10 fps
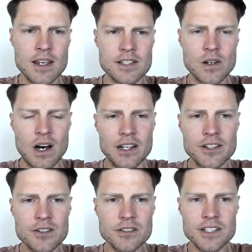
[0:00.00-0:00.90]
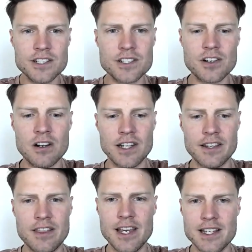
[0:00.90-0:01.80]
So I'll usually just start like
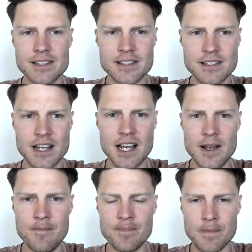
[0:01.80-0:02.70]
this, kind